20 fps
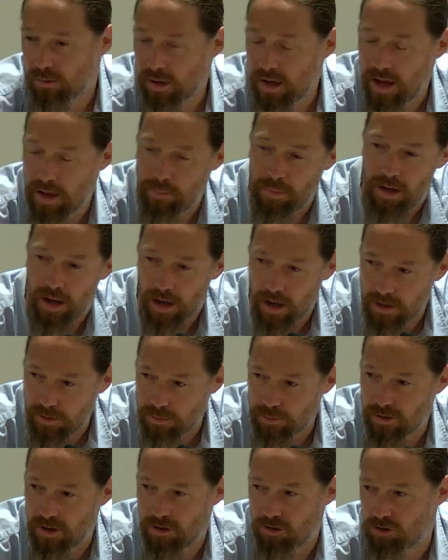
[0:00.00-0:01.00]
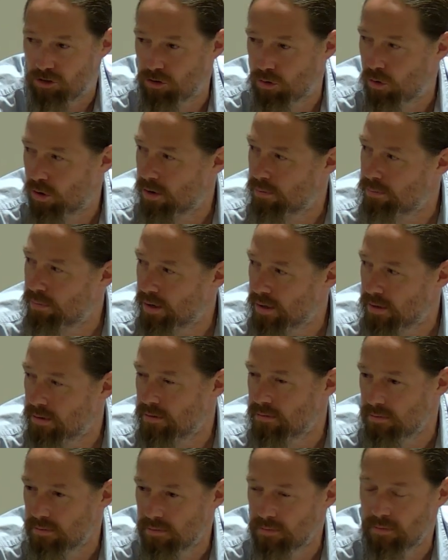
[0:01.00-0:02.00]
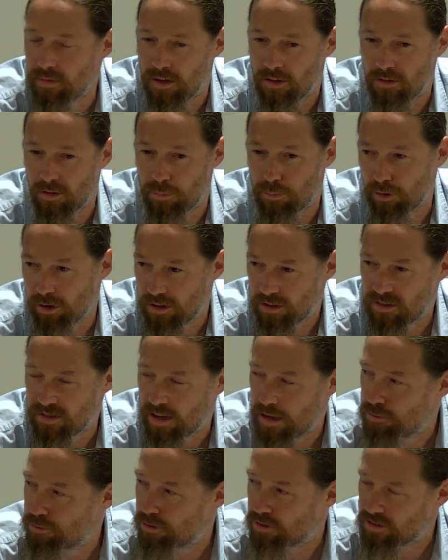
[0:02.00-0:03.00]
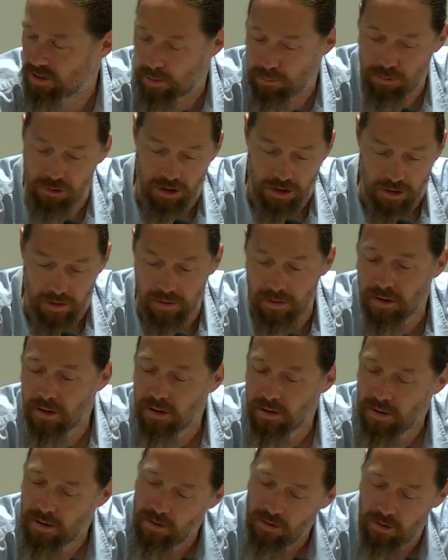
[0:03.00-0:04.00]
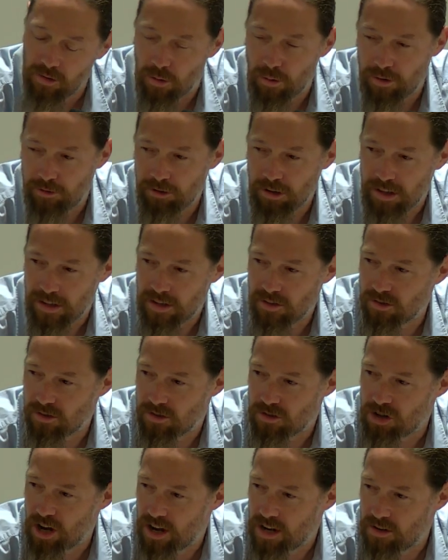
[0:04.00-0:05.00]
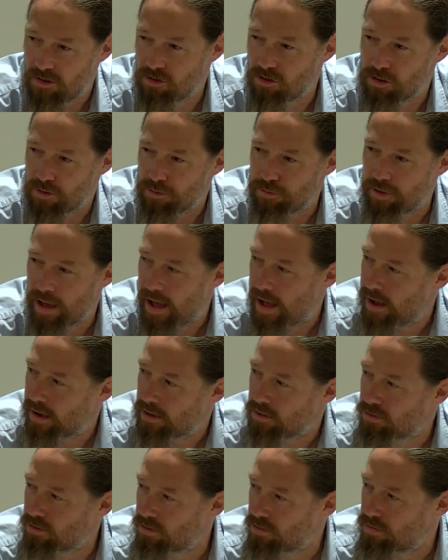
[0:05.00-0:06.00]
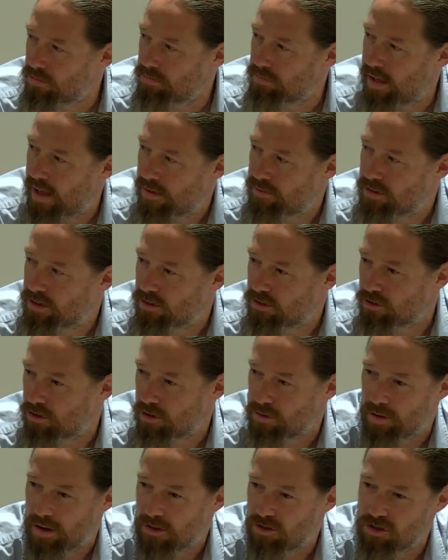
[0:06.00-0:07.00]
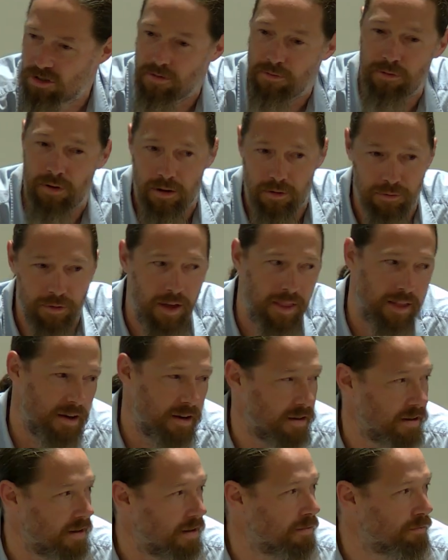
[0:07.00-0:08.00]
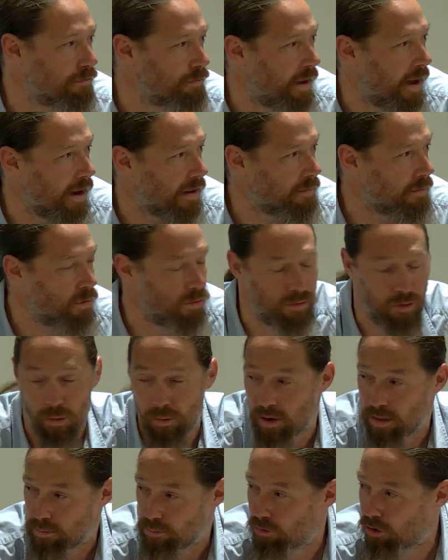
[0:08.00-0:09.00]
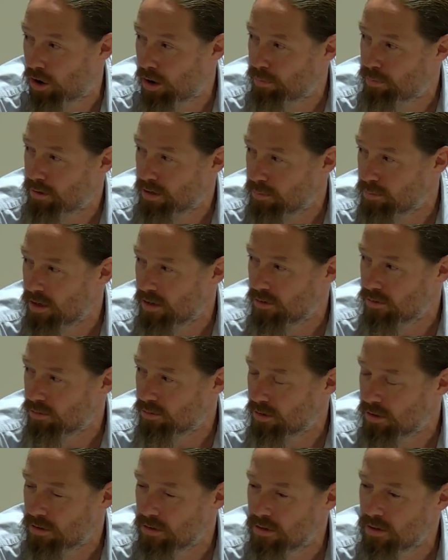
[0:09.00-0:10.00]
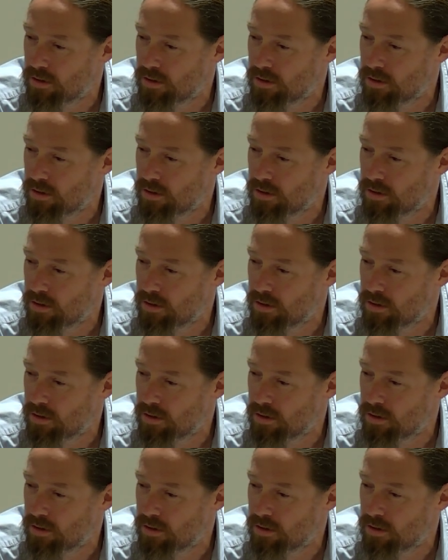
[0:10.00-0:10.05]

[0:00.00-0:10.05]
we can't be 100% sure, but it's a pretty safe assumption. So it really doesn't change the facts having a survey just to verify that it did in fact move to another property, because we